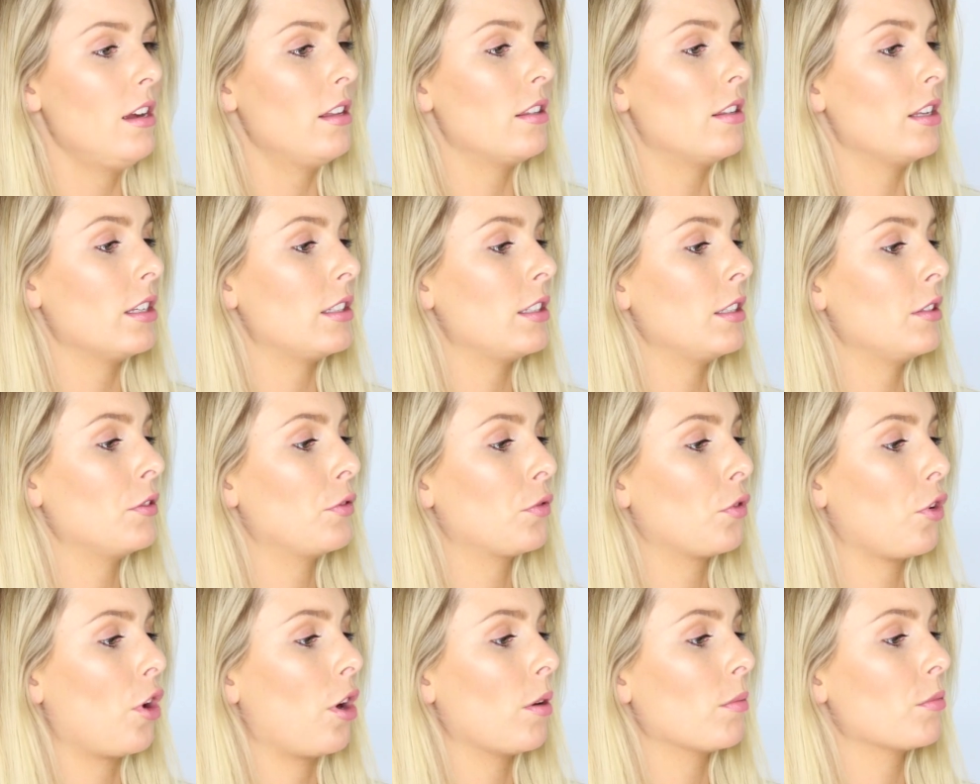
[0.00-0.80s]
This is
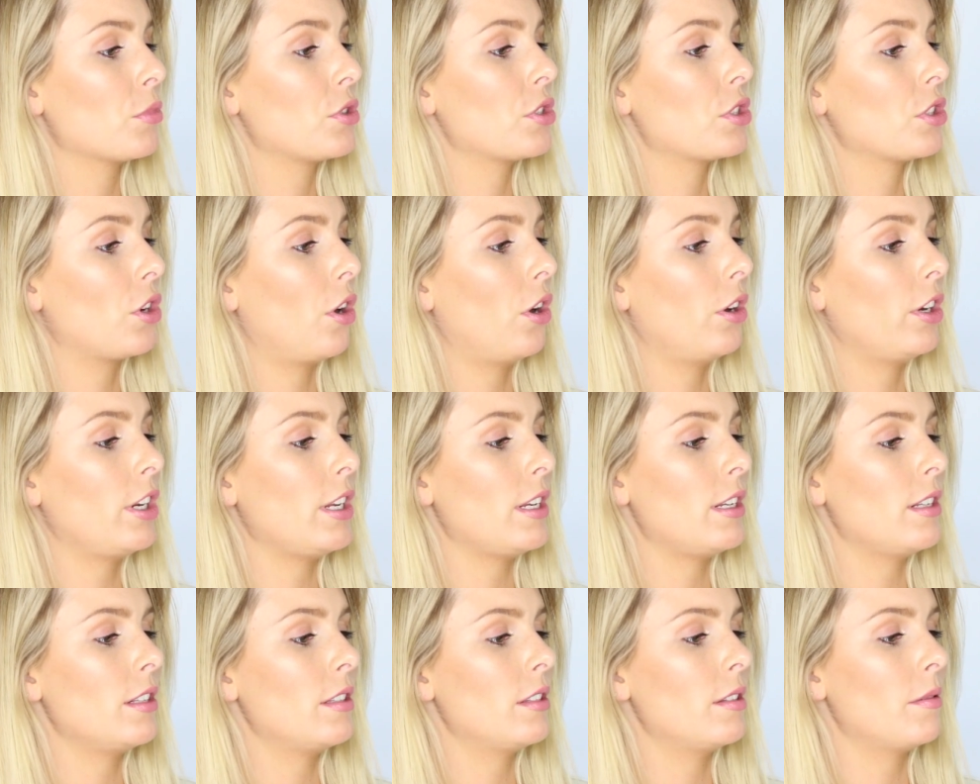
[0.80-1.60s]
from
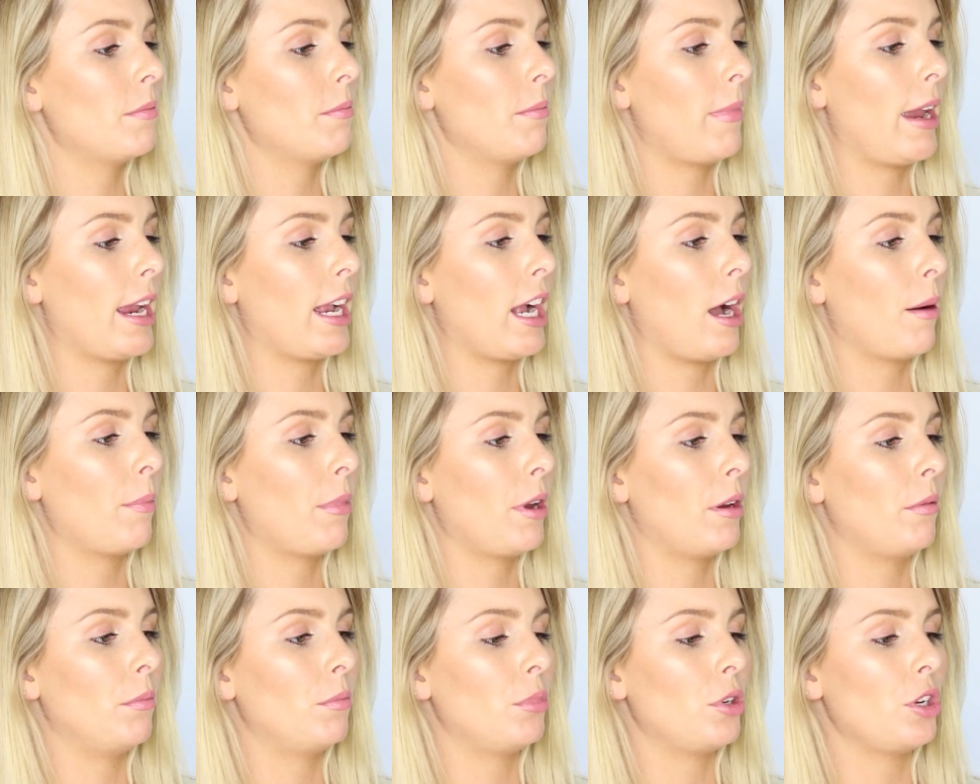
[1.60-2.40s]
Scotty's Makeup
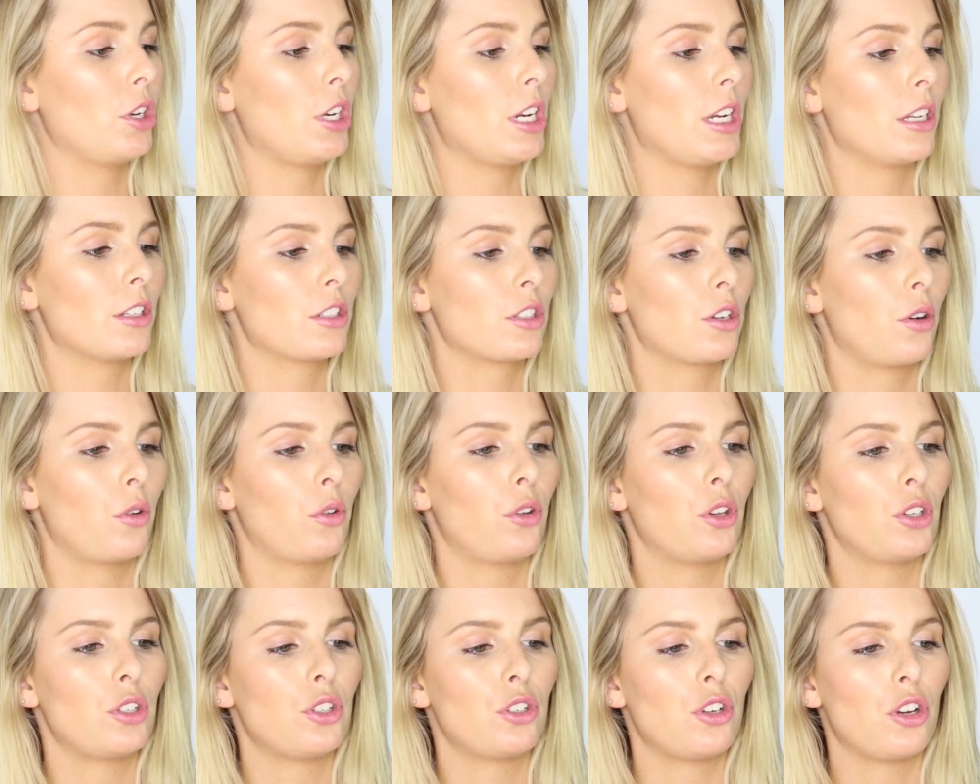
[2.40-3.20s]
and Beauty. It's
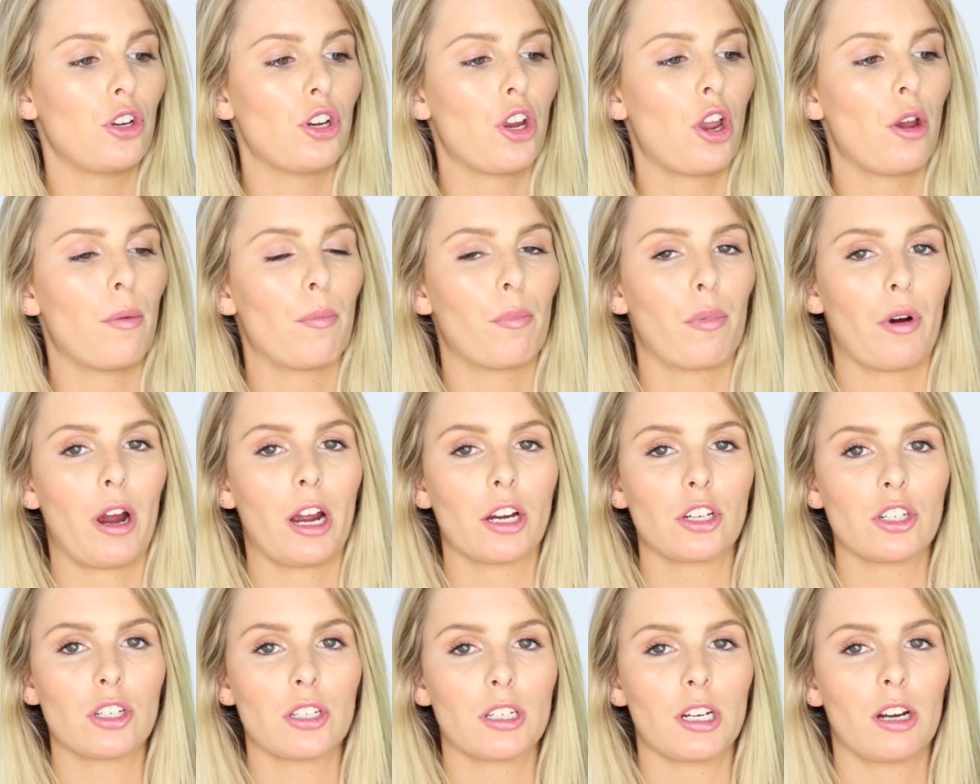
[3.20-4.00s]
called the Studio
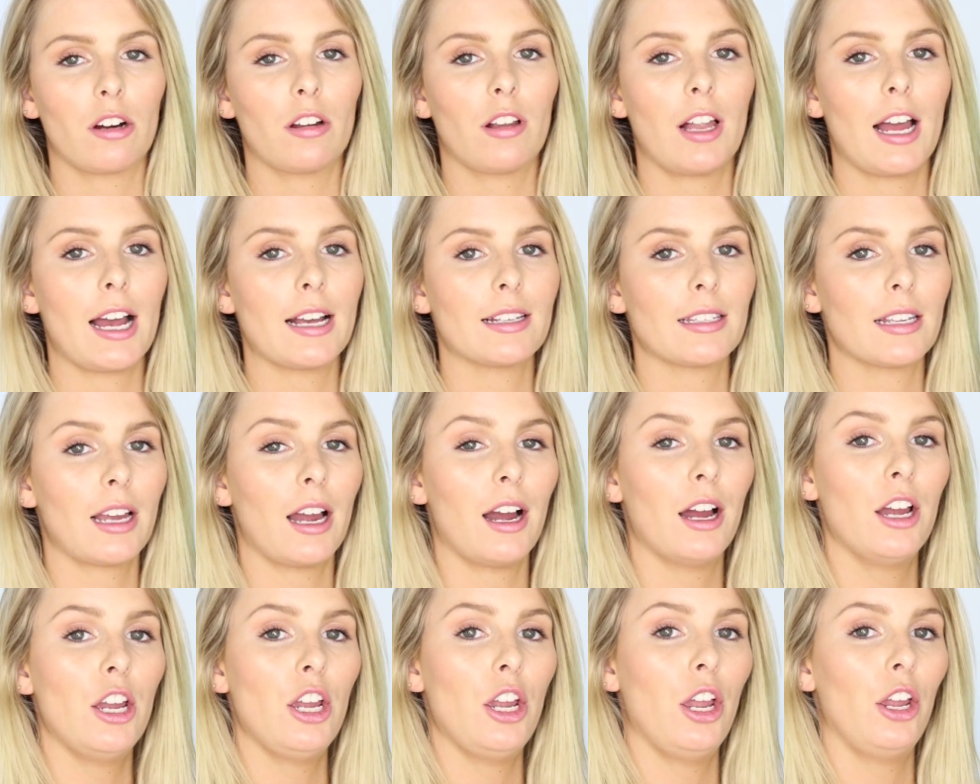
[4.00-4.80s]
Brush
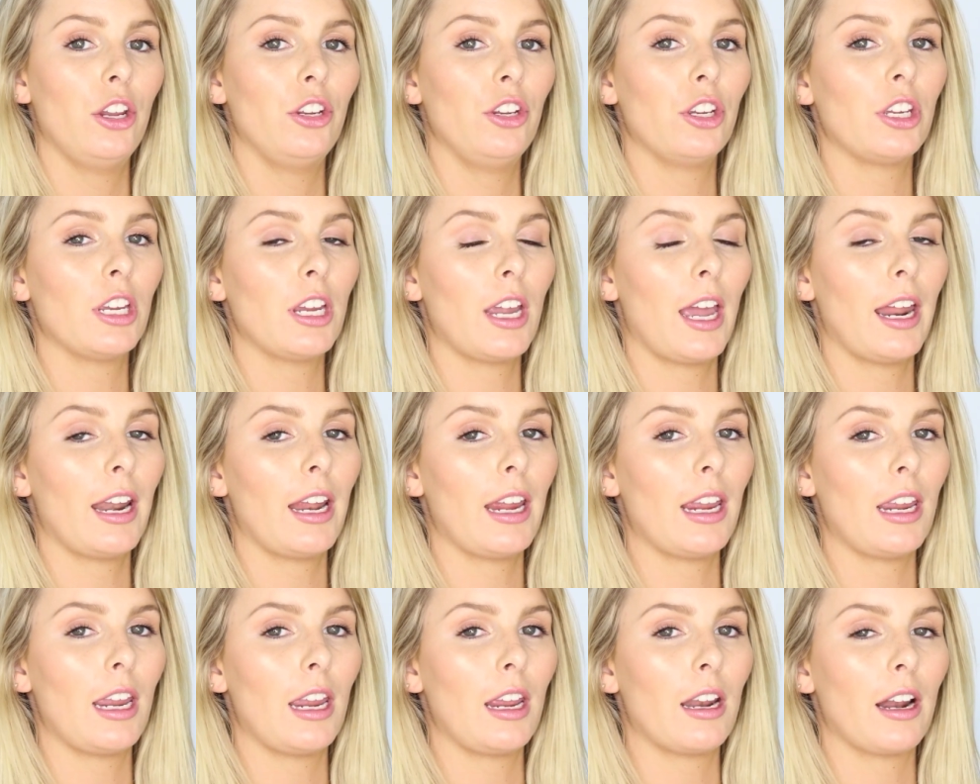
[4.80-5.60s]
Sterilizer. You can get
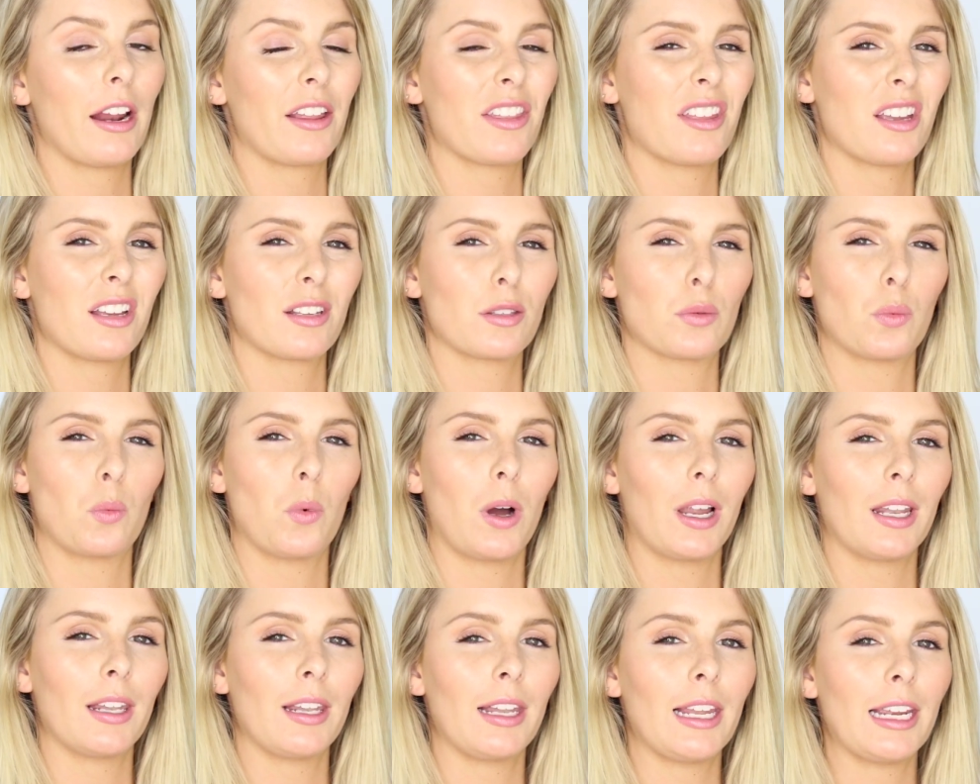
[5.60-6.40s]
it in, I think it's
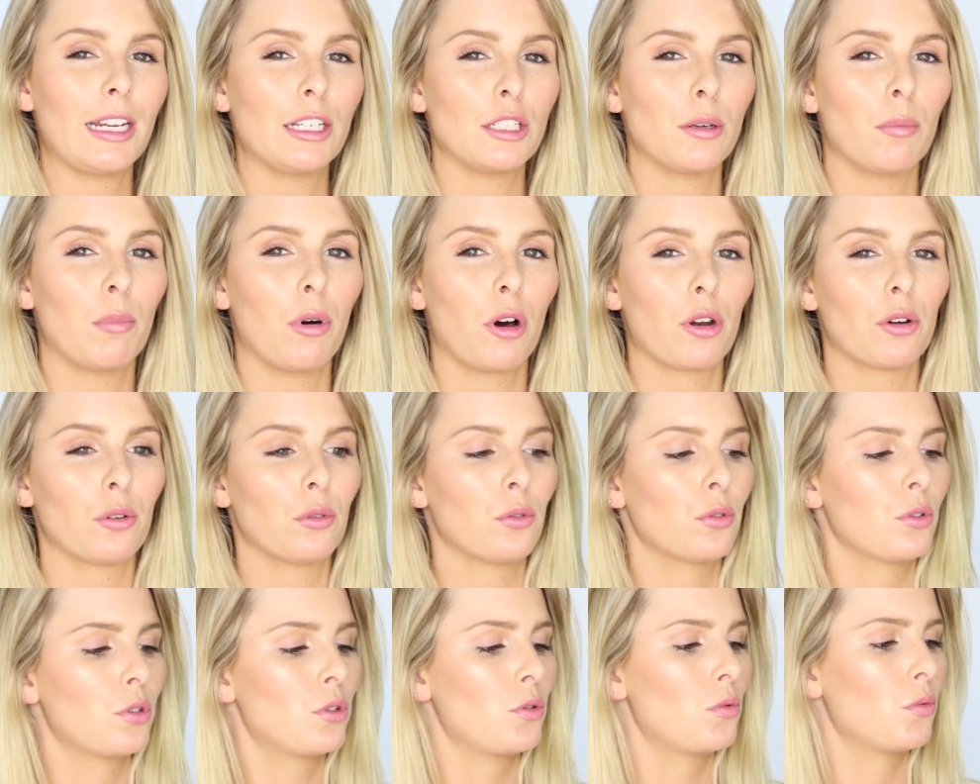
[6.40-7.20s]
1 liter
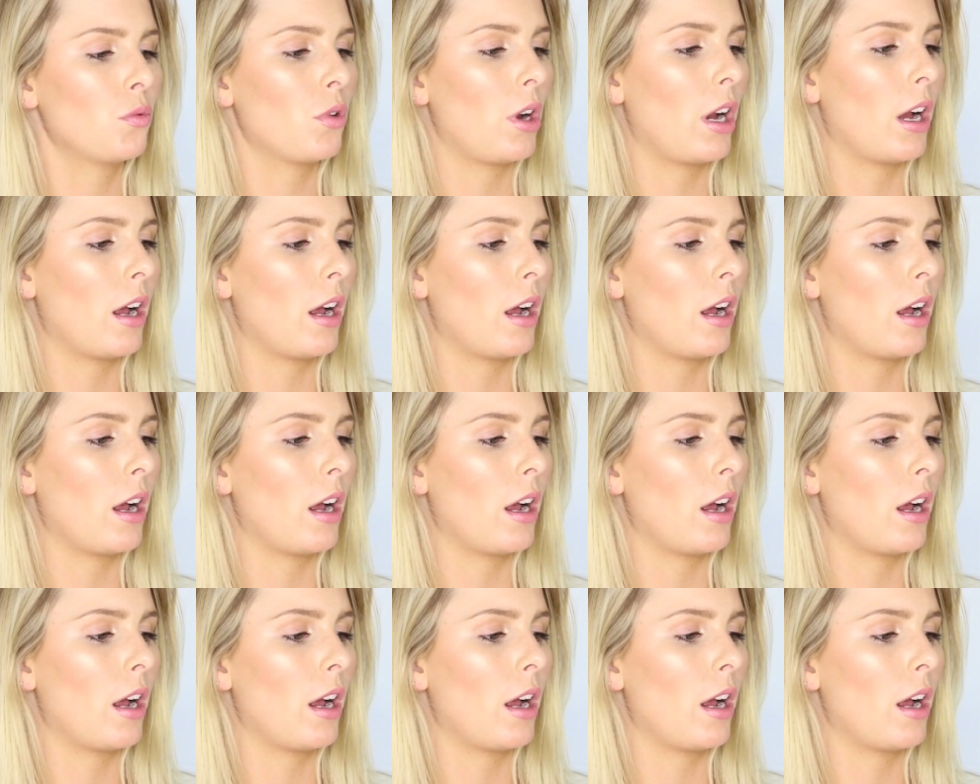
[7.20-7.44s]
bottles,